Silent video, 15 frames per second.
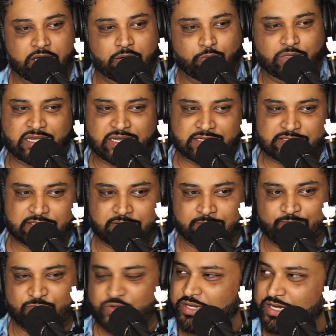we'd like to
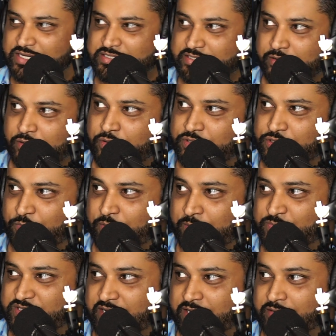do the SEO on your
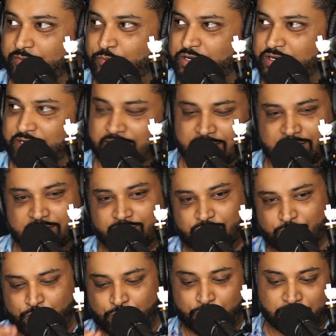website. We're going to give
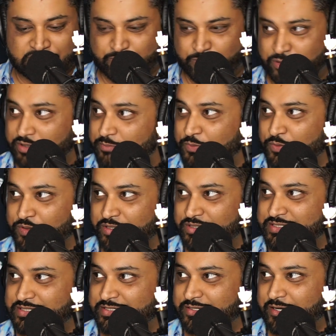you all these bullet
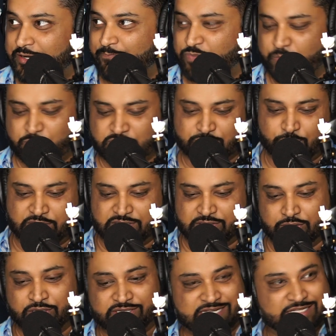points because we
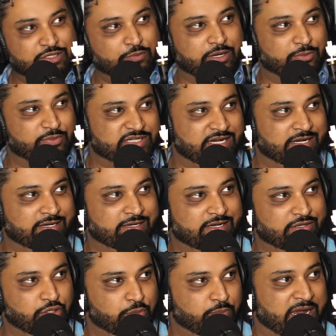looked at your website
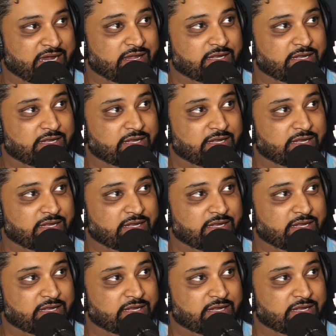and your back